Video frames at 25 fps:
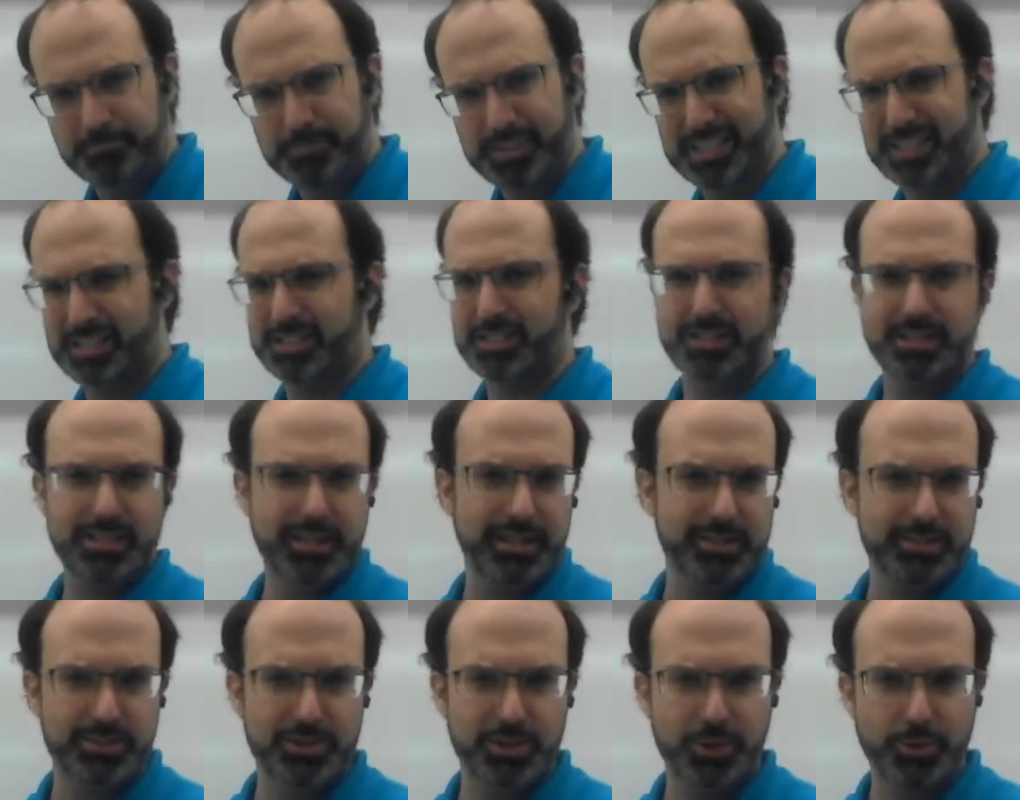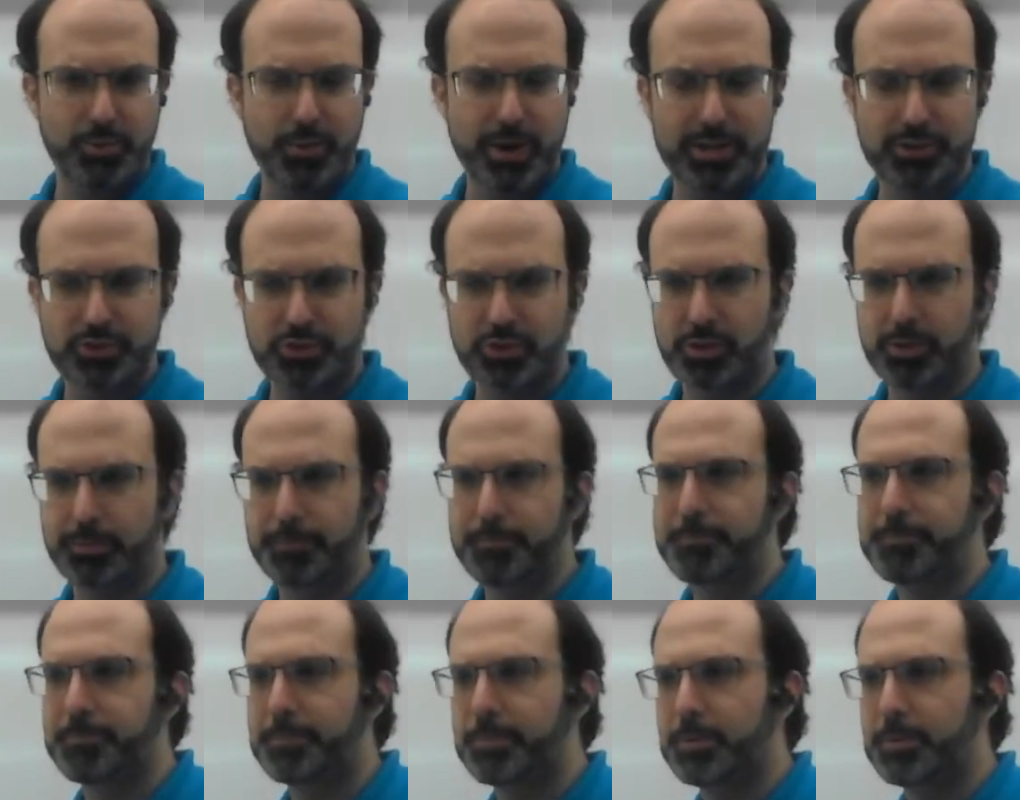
It doesn't tell us in the question.